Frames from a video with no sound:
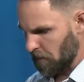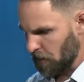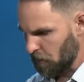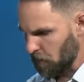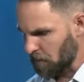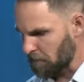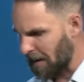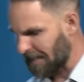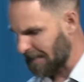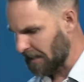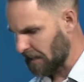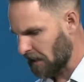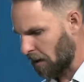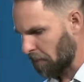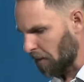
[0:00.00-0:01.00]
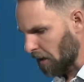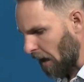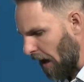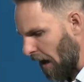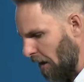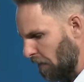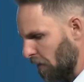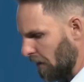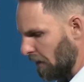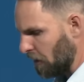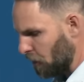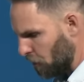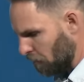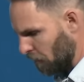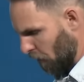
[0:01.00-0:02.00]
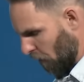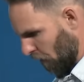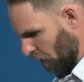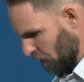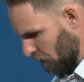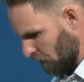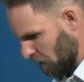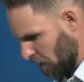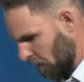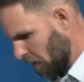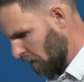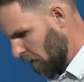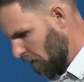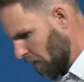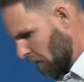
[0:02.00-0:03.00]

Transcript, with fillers: you would make it come alive in human hearts.